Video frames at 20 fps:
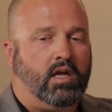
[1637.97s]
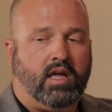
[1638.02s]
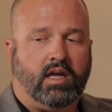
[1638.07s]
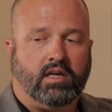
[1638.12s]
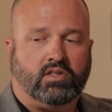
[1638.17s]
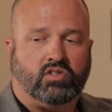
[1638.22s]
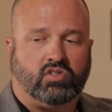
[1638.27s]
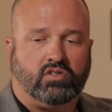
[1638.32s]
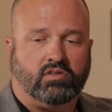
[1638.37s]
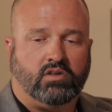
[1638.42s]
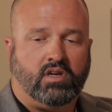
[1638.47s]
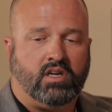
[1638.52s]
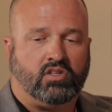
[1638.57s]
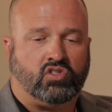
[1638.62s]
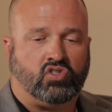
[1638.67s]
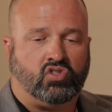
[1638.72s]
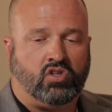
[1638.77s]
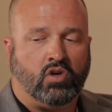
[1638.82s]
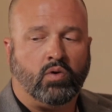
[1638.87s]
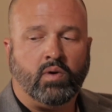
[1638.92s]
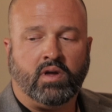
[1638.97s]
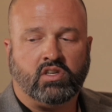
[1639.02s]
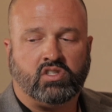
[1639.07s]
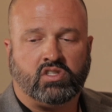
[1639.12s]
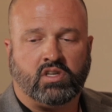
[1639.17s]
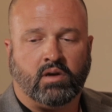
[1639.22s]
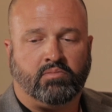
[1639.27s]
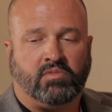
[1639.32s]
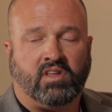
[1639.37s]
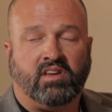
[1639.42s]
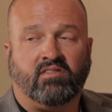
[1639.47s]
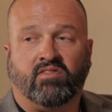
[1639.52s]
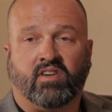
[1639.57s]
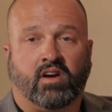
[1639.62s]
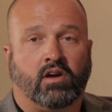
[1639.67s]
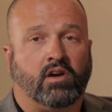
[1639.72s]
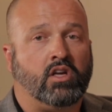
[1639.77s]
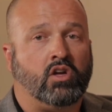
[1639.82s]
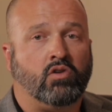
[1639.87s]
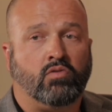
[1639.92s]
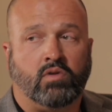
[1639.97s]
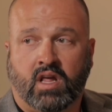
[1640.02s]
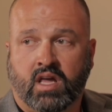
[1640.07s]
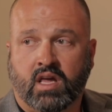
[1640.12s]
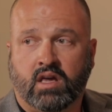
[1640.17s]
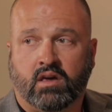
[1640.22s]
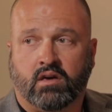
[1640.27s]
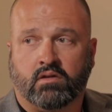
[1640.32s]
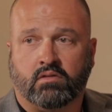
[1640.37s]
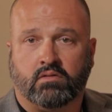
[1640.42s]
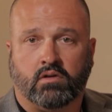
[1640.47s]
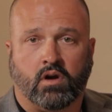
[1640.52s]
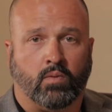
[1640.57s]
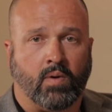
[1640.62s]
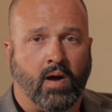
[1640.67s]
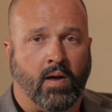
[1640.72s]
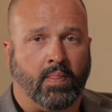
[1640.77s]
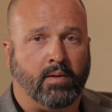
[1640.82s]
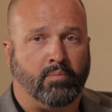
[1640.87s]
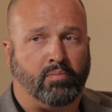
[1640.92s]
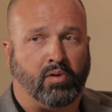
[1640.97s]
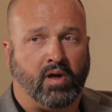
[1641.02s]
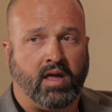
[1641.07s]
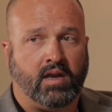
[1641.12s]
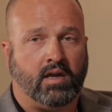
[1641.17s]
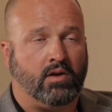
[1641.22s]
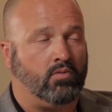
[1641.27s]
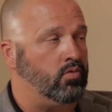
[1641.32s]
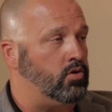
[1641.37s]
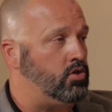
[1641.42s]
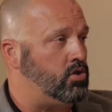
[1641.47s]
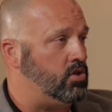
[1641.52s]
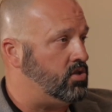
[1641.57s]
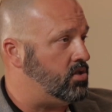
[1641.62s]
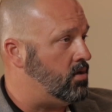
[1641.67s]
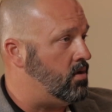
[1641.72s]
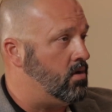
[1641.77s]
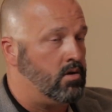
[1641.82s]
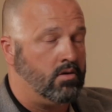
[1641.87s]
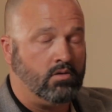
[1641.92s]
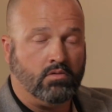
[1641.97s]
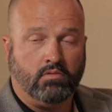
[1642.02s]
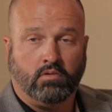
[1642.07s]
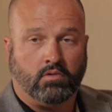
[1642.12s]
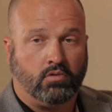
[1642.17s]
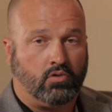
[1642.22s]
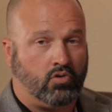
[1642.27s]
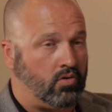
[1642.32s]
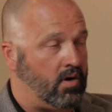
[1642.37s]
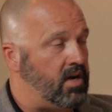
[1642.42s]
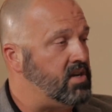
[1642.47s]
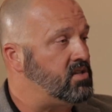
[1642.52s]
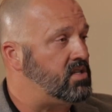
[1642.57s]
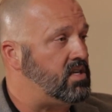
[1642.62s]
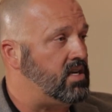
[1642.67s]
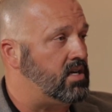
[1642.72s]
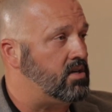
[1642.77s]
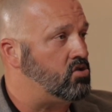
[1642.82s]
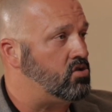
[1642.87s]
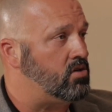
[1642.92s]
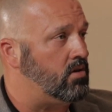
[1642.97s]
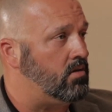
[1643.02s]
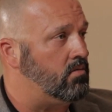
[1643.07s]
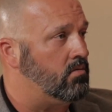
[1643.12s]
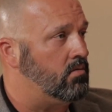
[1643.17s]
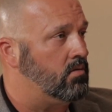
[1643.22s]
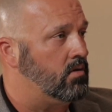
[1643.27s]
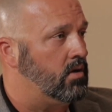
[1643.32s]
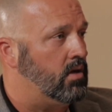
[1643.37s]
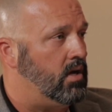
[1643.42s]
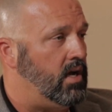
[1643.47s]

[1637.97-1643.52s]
It's doing something very unique around the planet, which is a crazy issue.